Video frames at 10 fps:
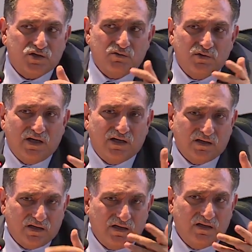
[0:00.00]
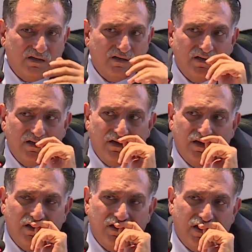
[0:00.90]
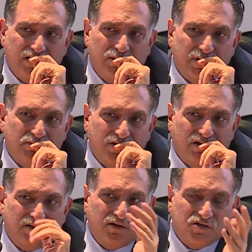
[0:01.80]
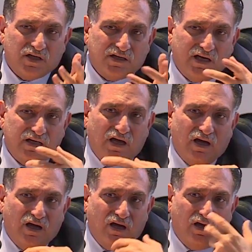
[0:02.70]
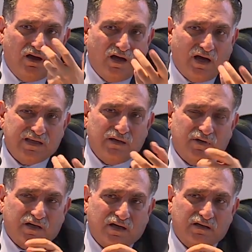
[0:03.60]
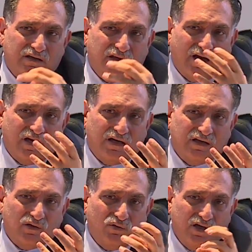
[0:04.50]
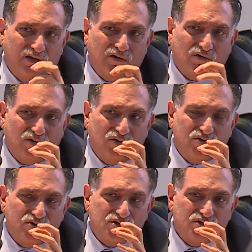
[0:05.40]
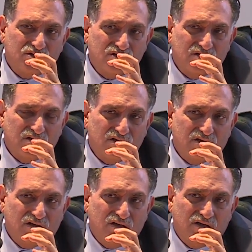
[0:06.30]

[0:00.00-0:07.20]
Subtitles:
to come up with a response to this program by Trump. This will develop gradually.